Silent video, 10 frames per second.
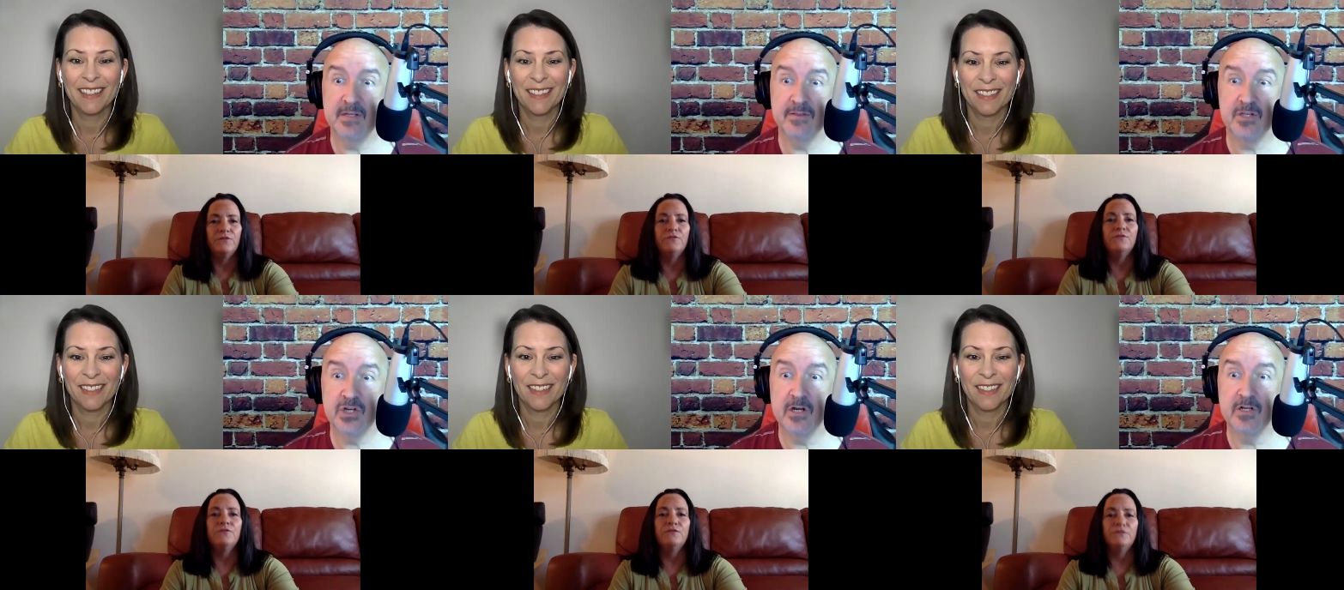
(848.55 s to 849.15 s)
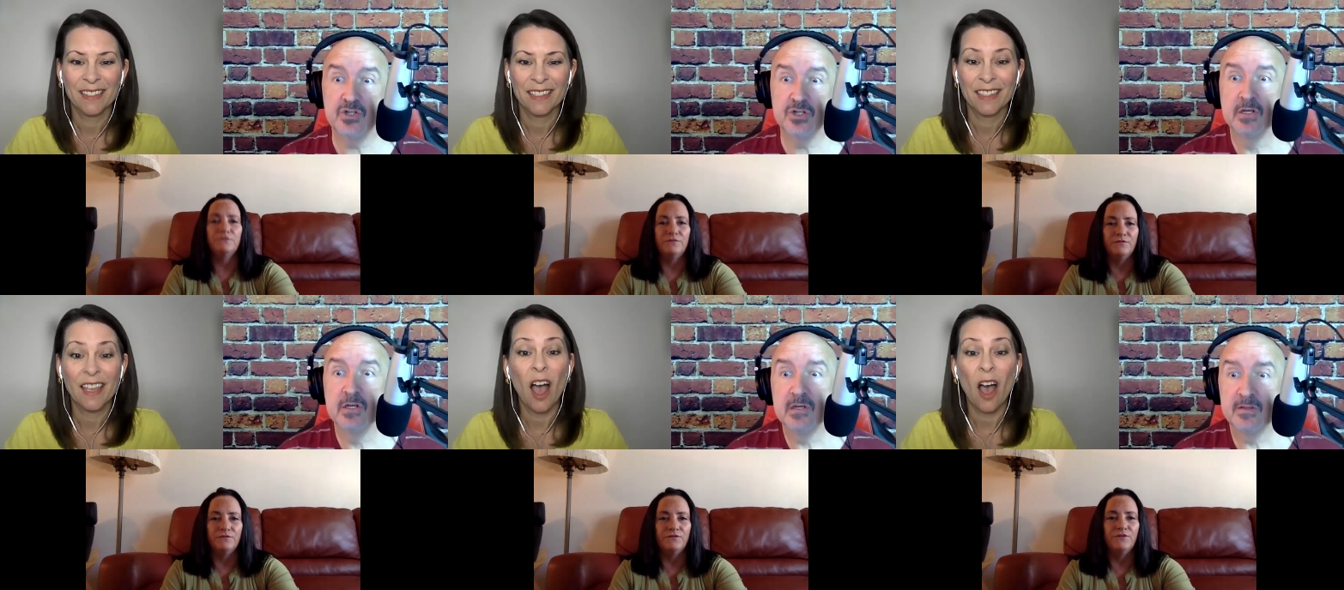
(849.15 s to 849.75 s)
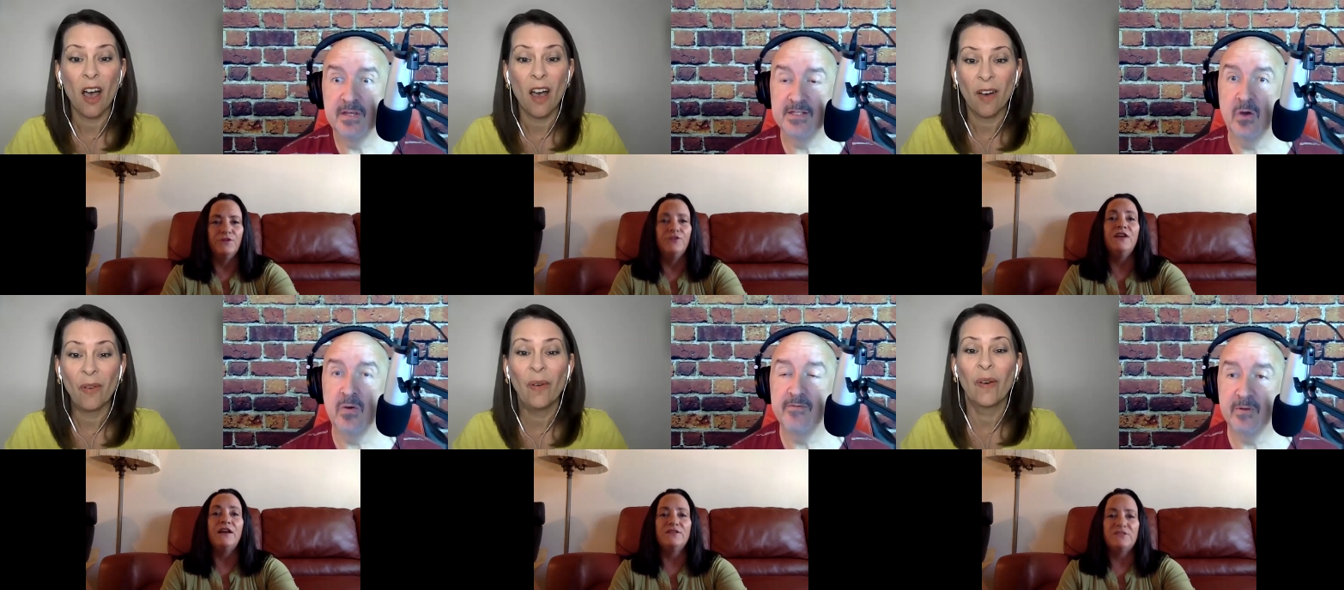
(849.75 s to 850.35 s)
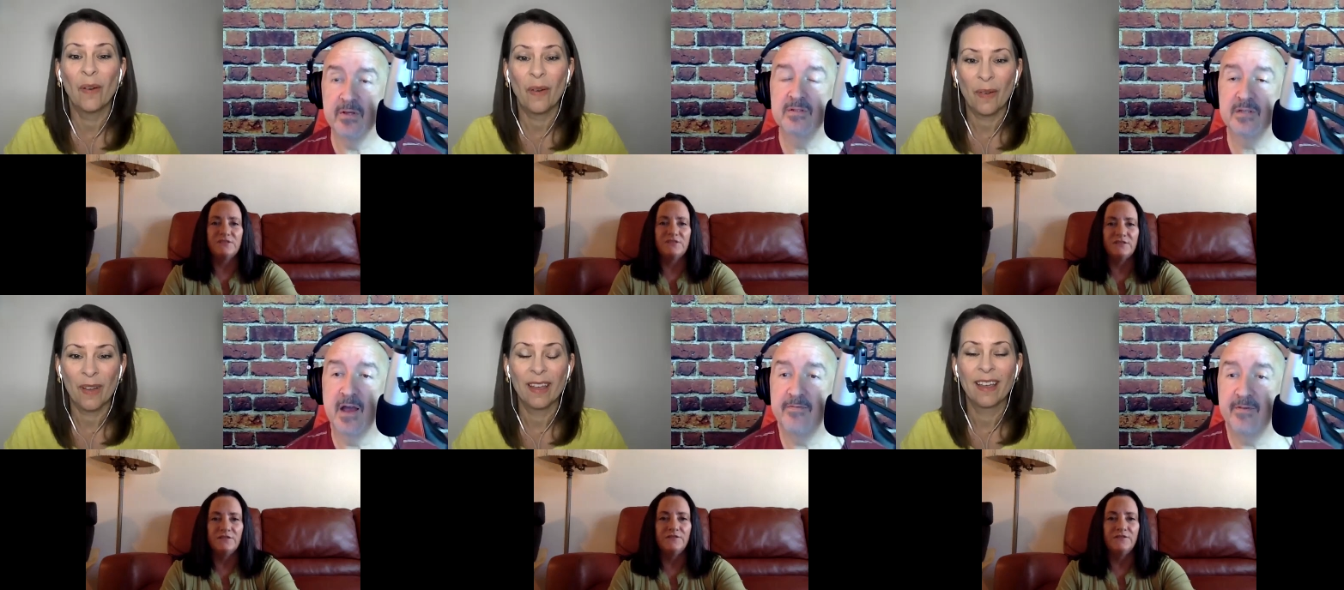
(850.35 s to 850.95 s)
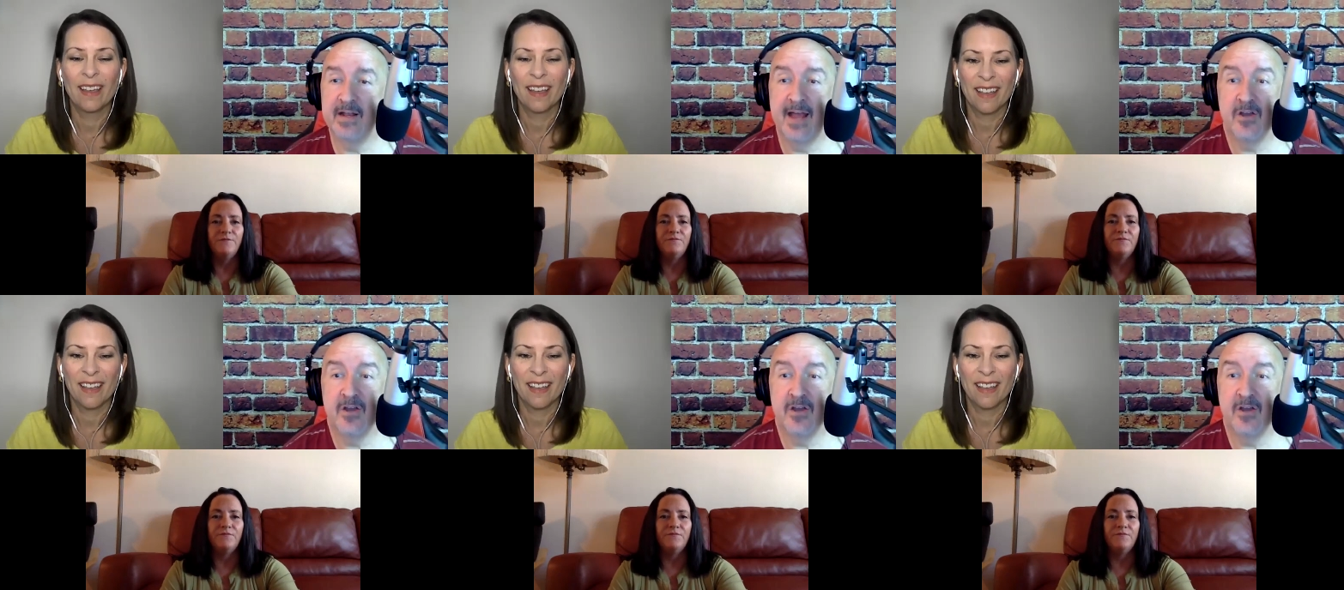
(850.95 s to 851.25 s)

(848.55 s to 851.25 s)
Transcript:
Speaker 1: at the church. Yes, going for the stuff, and